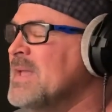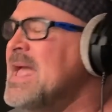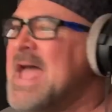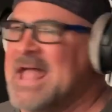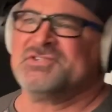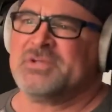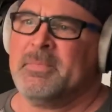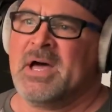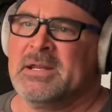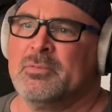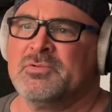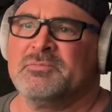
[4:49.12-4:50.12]
And somebody
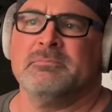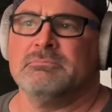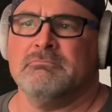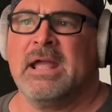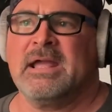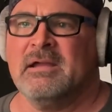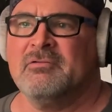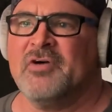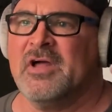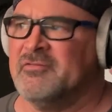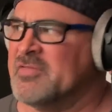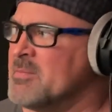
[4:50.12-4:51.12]
was making
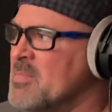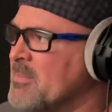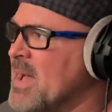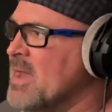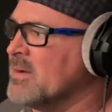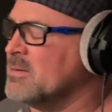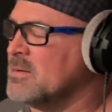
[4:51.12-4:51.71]
fun of them about it.